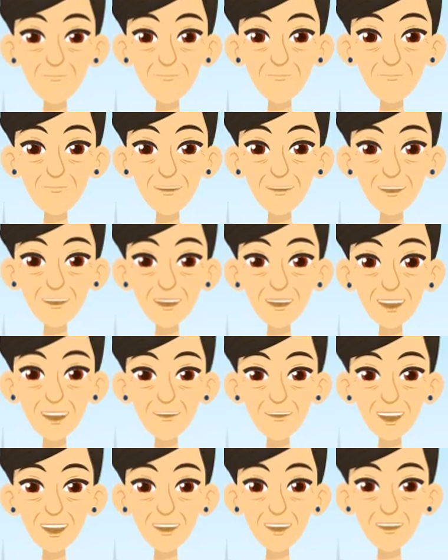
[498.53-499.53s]
But the
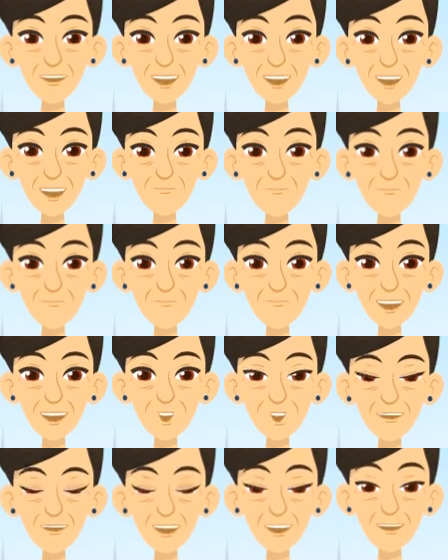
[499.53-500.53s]
President,
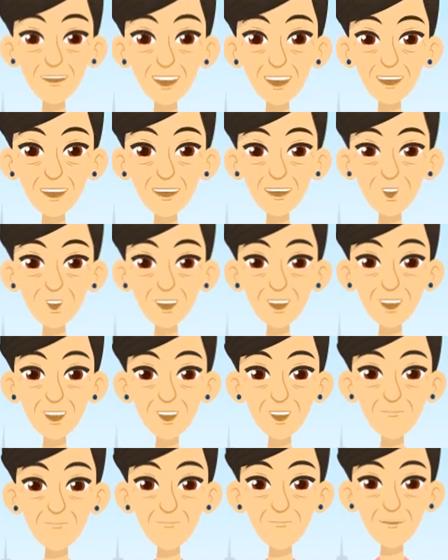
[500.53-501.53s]
department heads,
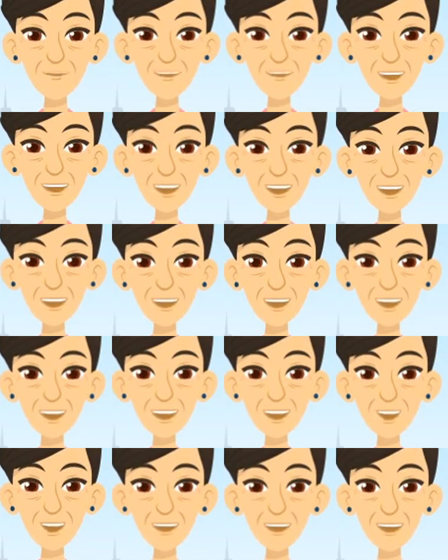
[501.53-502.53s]
and the courts
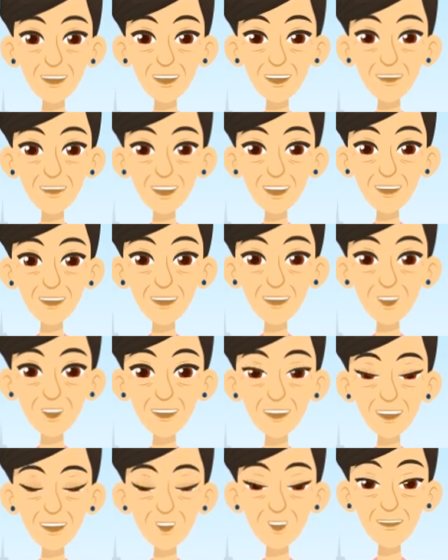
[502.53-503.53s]
have the ability to
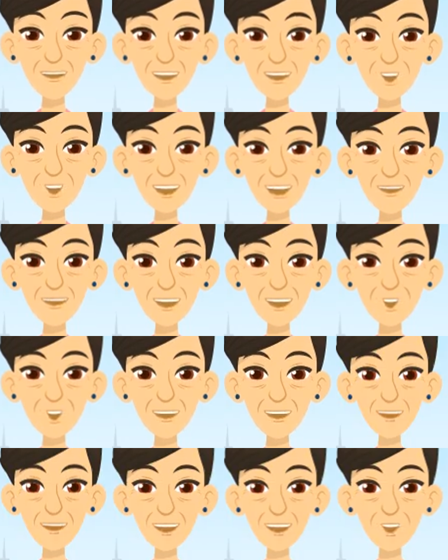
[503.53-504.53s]
appoint
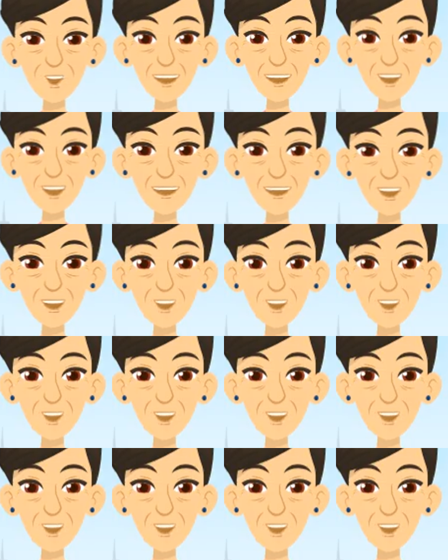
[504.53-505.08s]
inferior officers.